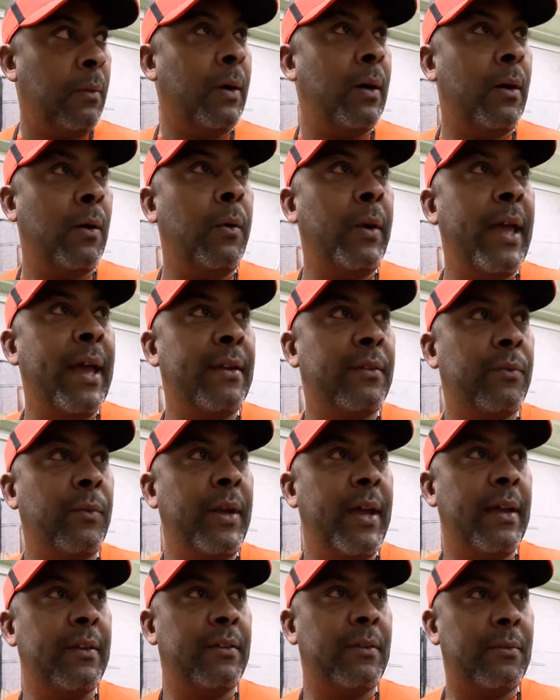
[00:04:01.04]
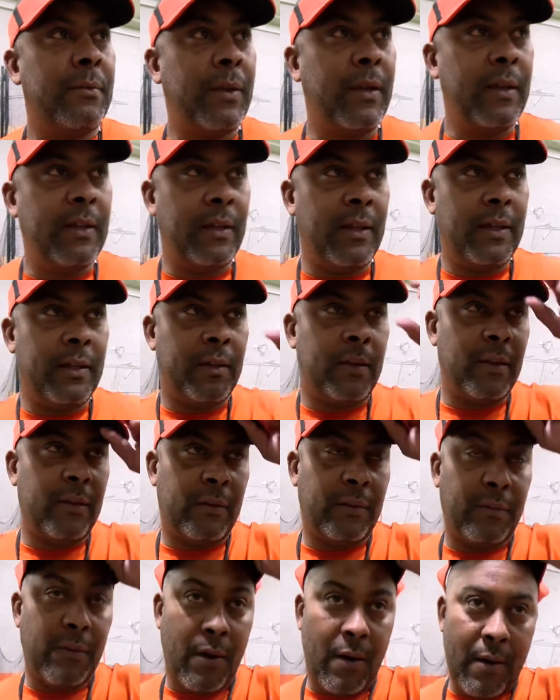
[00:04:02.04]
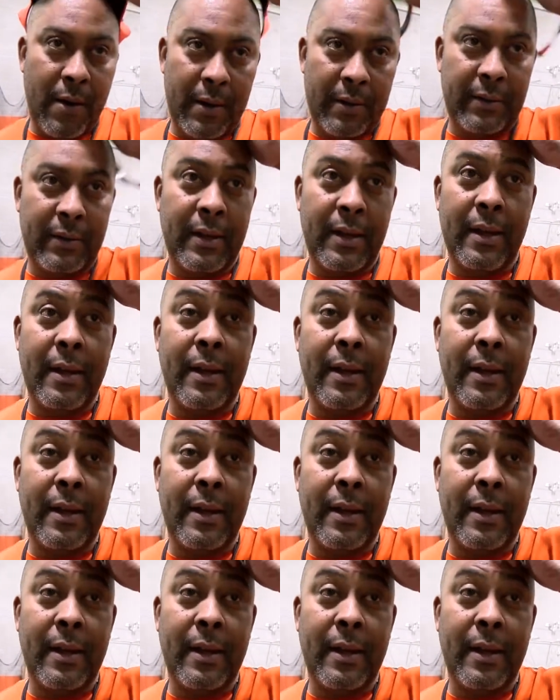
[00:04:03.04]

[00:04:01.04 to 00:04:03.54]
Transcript: Well, we asked them as far as